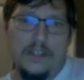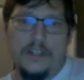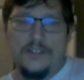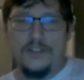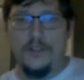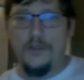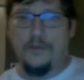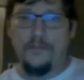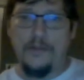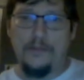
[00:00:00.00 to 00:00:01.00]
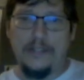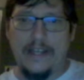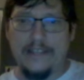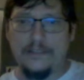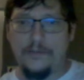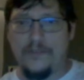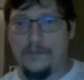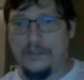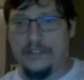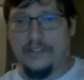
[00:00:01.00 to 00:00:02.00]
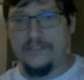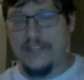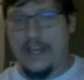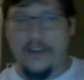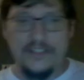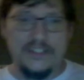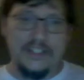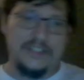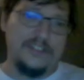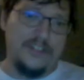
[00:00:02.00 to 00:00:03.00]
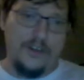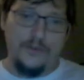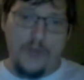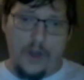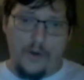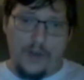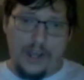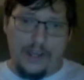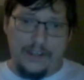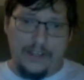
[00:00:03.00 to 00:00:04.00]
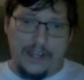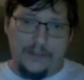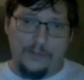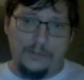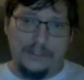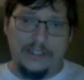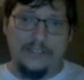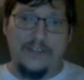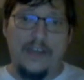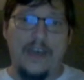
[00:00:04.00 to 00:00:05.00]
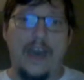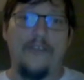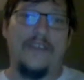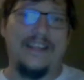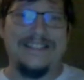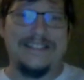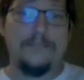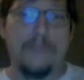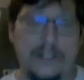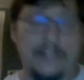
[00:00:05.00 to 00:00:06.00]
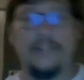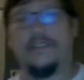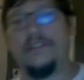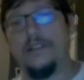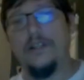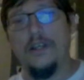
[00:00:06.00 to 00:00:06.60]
So when people ask him if he believes now, he says, no, I don't believe, I have experienced.